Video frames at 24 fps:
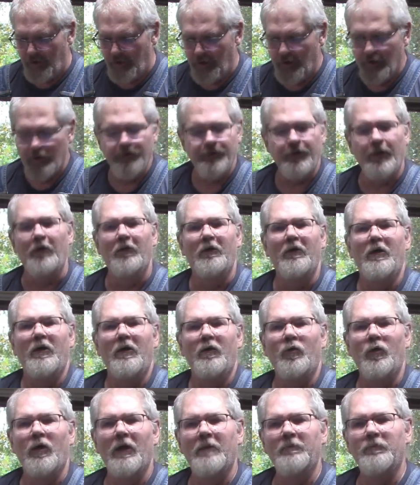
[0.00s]
So
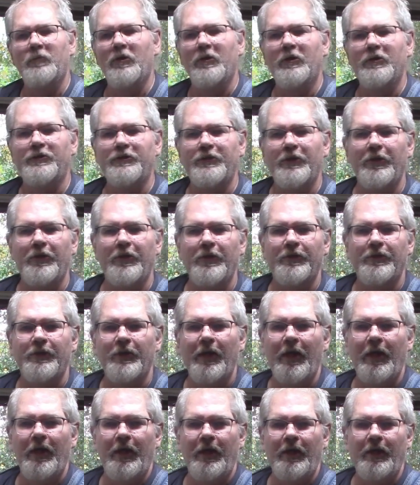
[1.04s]
what I'm going to show you
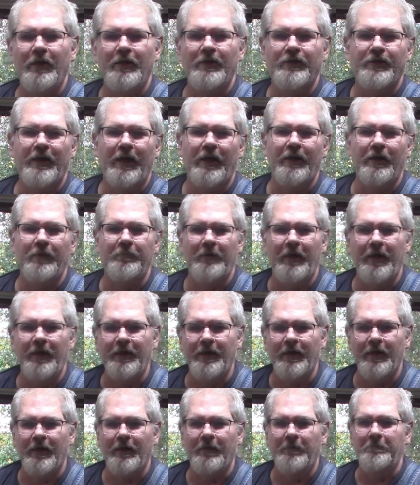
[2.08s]
today is how to make
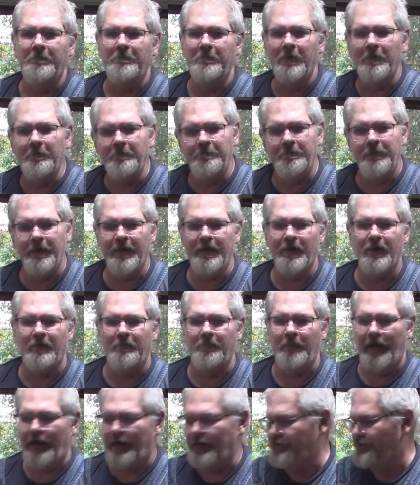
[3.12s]
a bigger
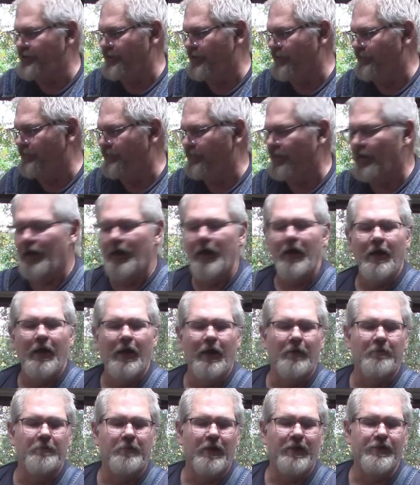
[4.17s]
batch of
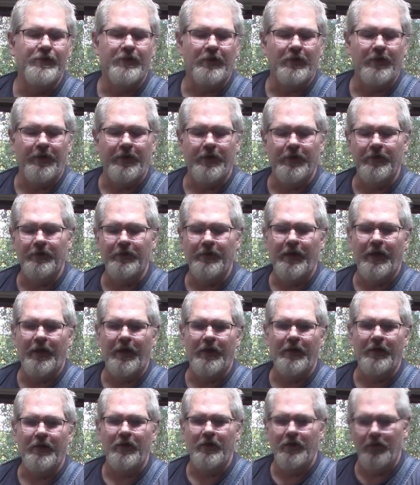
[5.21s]
airbrush cleaner
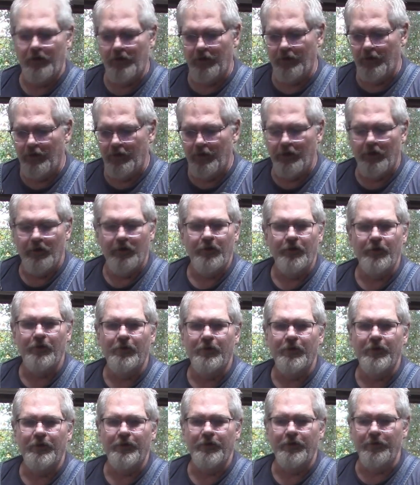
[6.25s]
that you
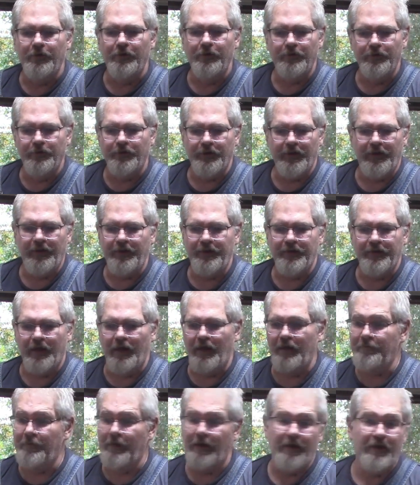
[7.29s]
can use
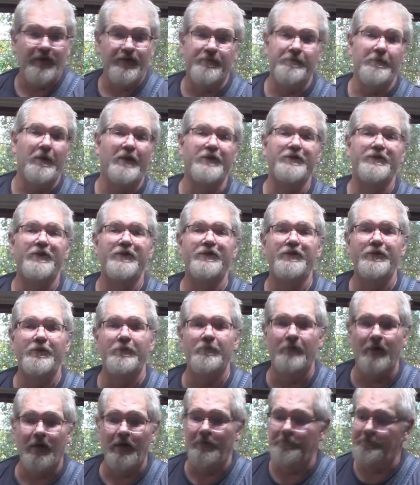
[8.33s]
anytime and as much as you
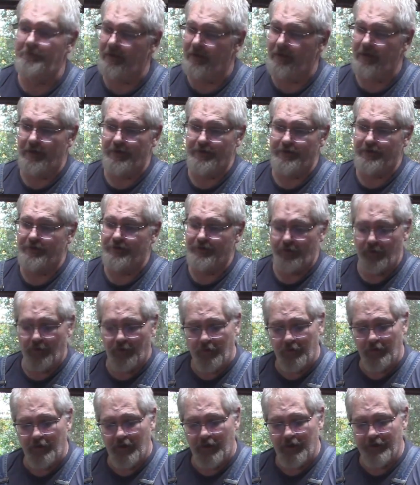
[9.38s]
want, because it's a
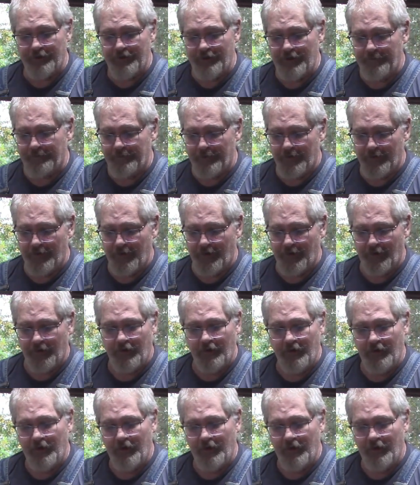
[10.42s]
whole lot cheaper than